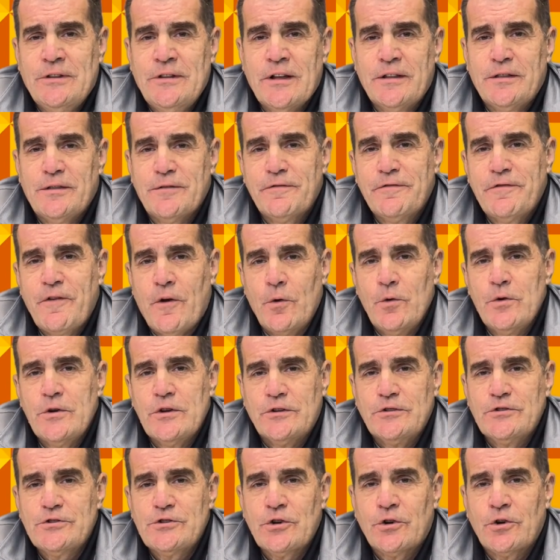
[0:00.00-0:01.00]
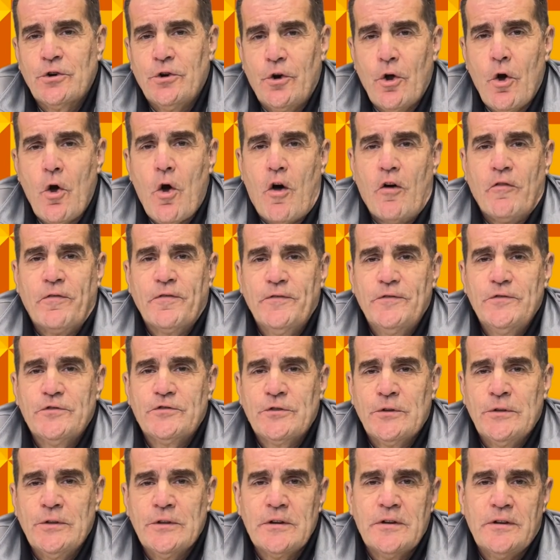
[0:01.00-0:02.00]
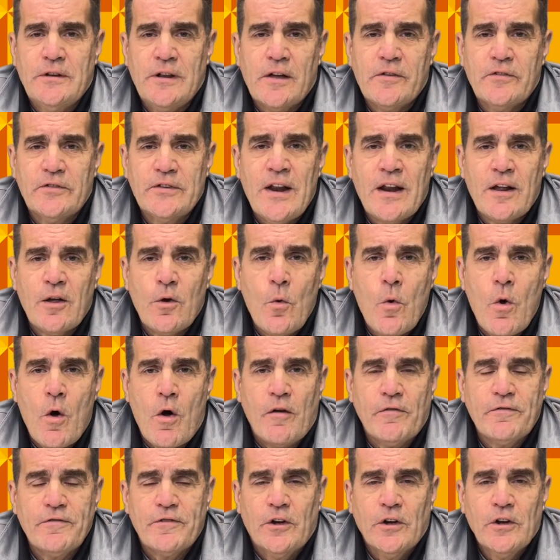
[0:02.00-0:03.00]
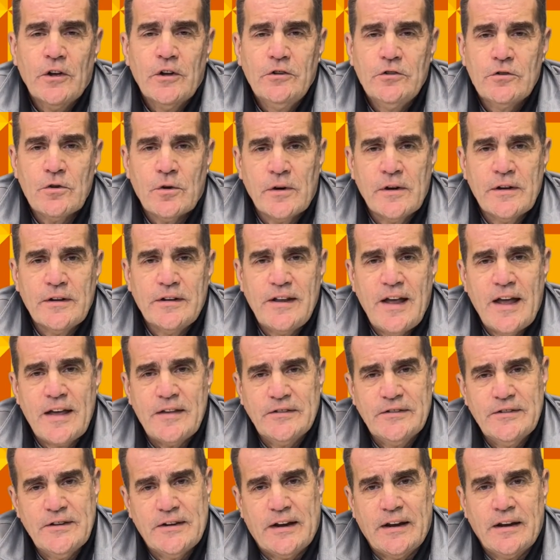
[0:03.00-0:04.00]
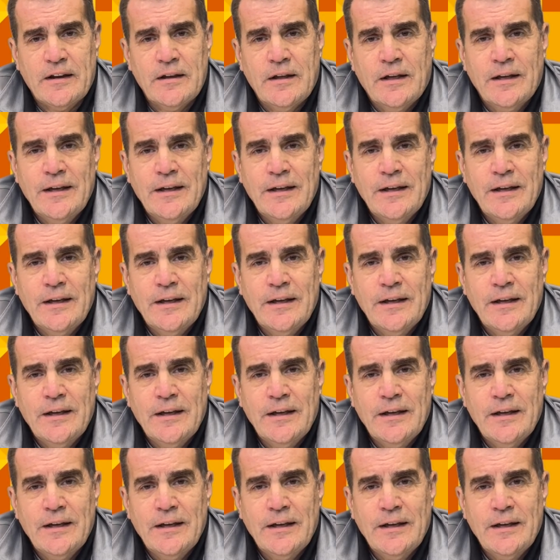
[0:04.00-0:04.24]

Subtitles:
that the phone is turned off so that it does not go off during testing.